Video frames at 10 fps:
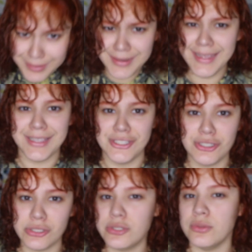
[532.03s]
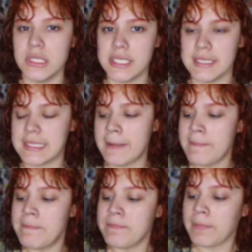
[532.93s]
an inch or 2 inches.
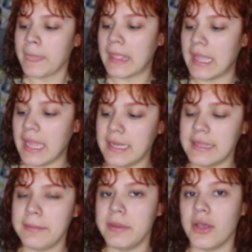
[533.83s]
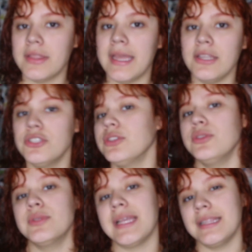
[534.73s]
Anything beyond that, you should
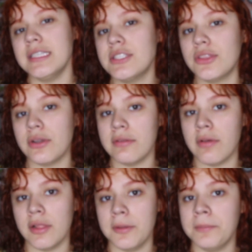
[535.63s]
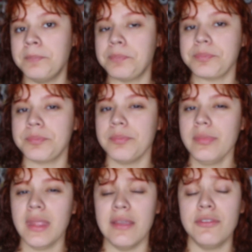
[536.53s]
use at least a 30 volume.
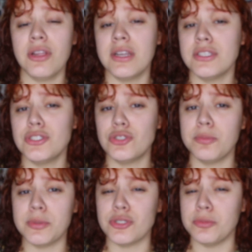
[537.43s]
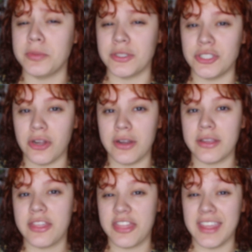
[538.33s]
If your hair is super, super
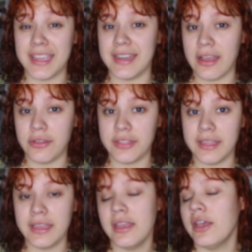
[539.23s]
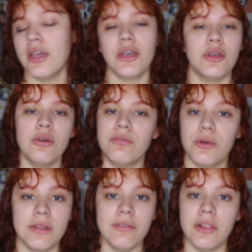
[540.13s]
dark, thick, and healthy, go
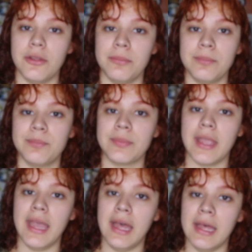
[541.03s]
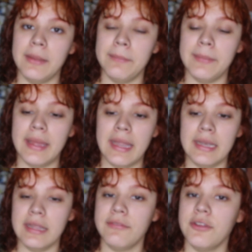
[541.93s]
40 volume. And
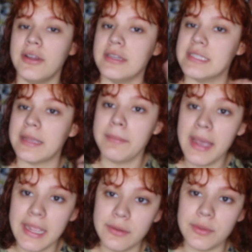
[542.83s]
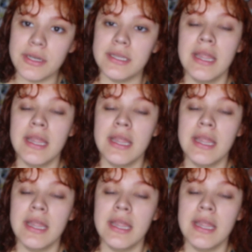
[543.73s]
if your hair is like mine, where